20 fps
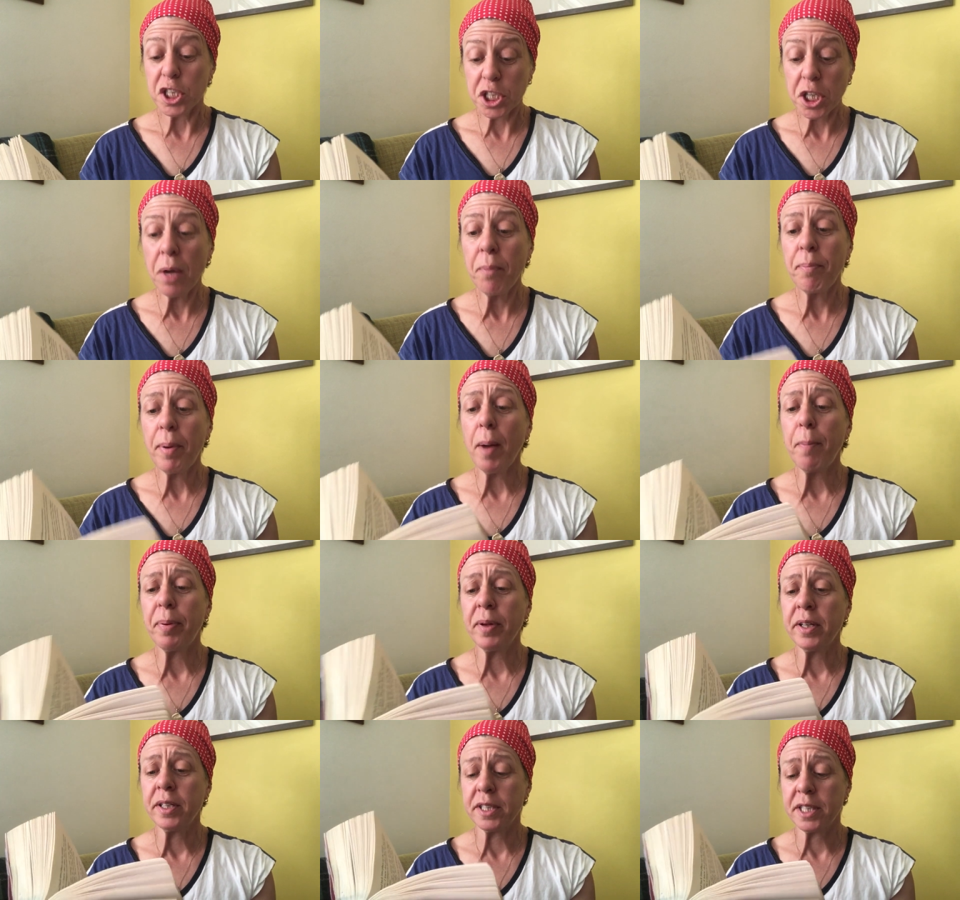Jump
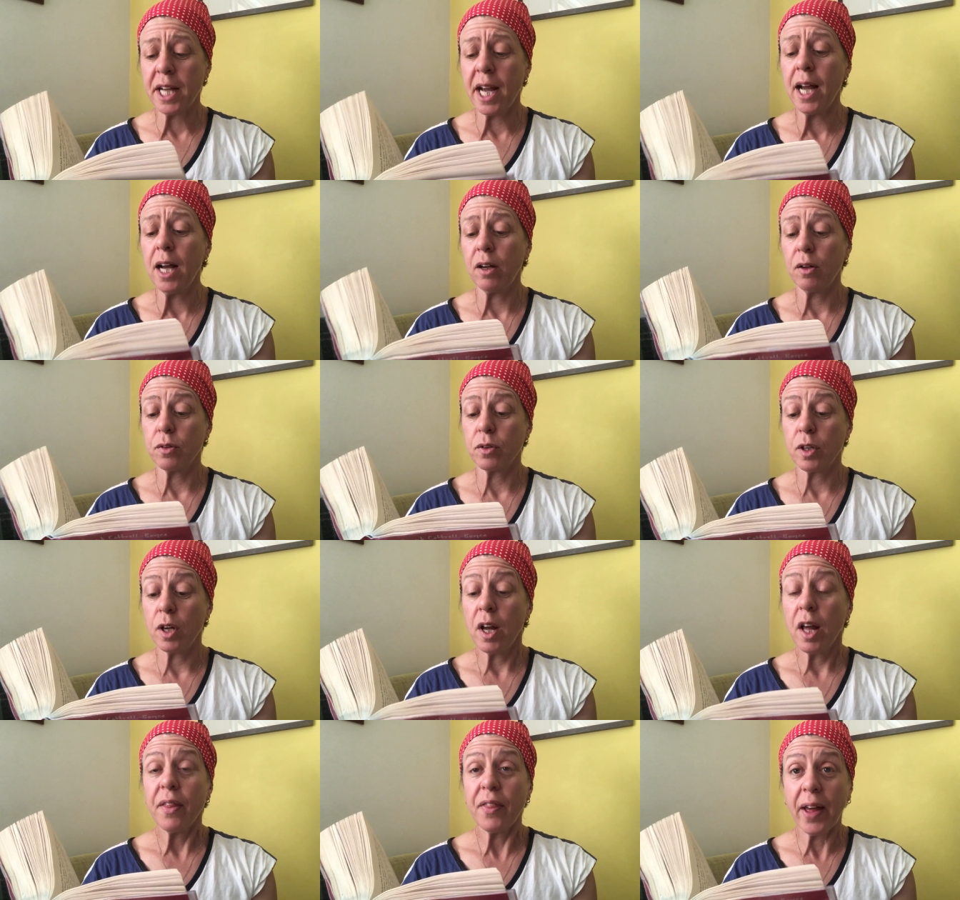up and
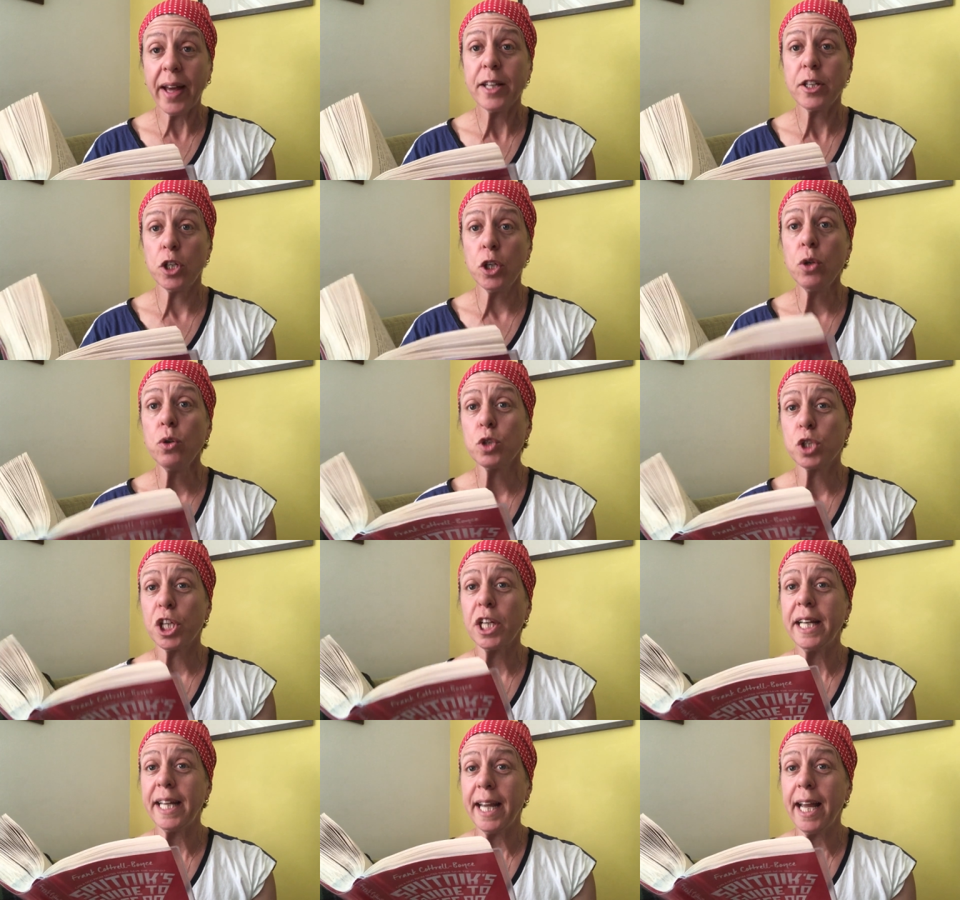down. That
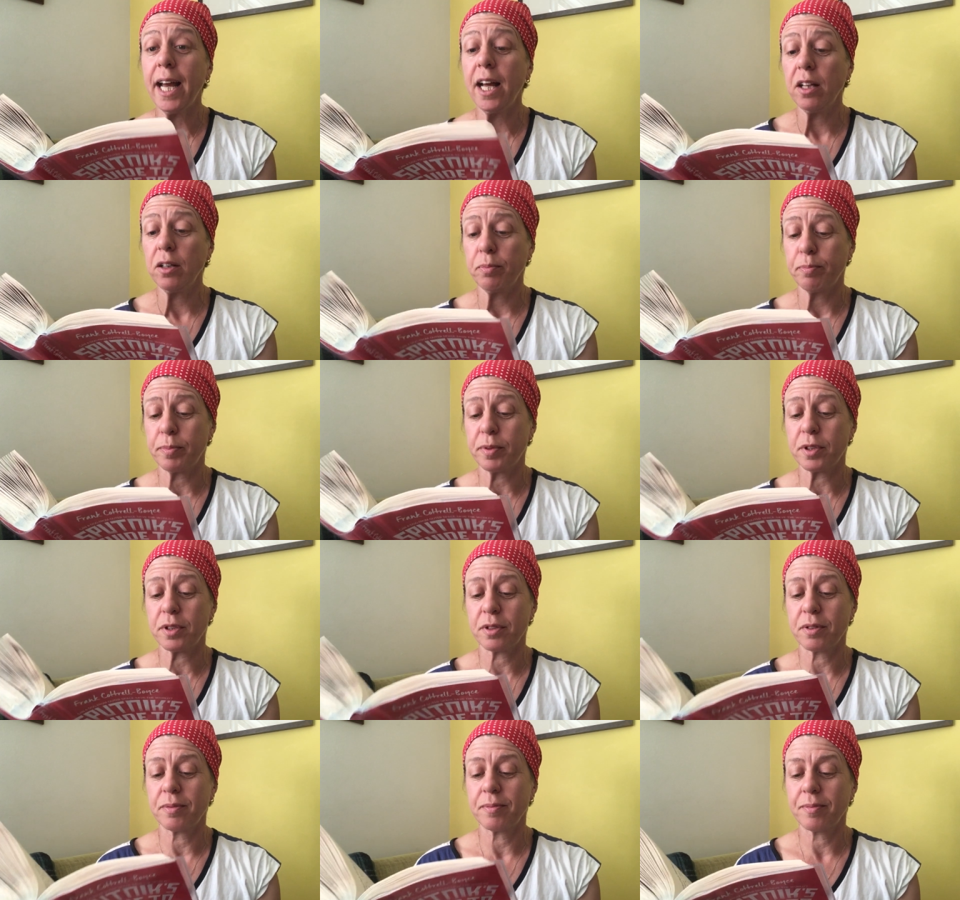usually
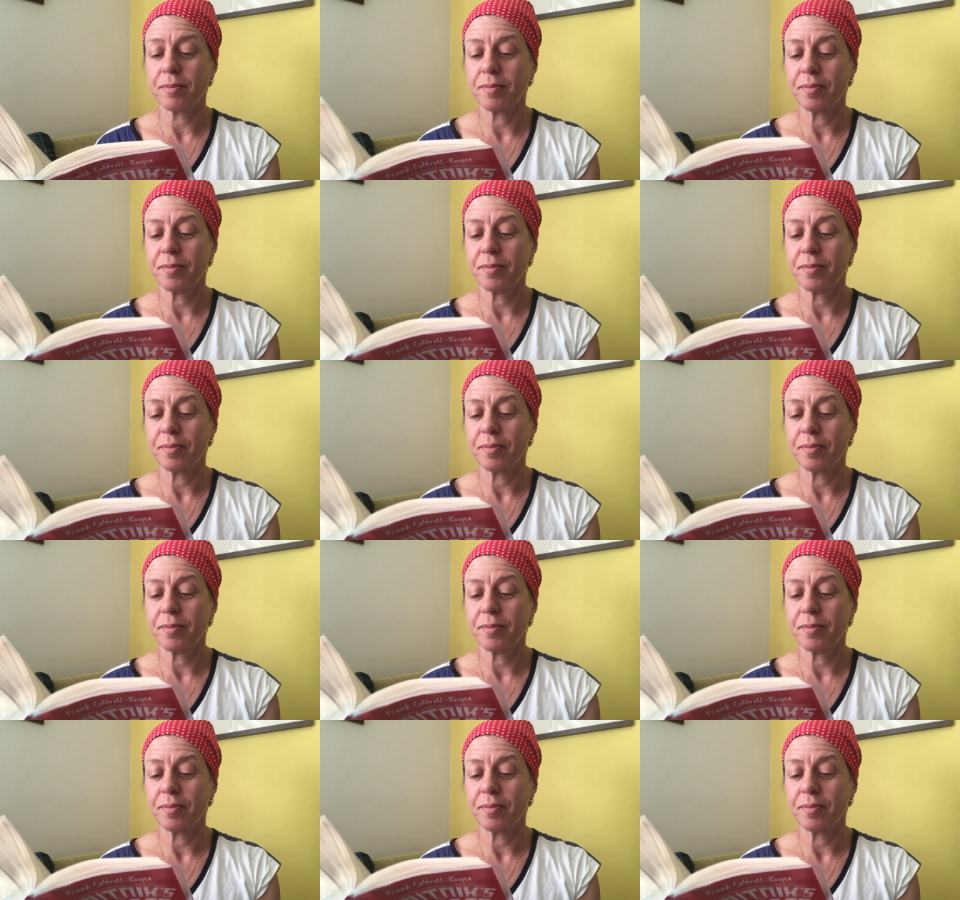helps.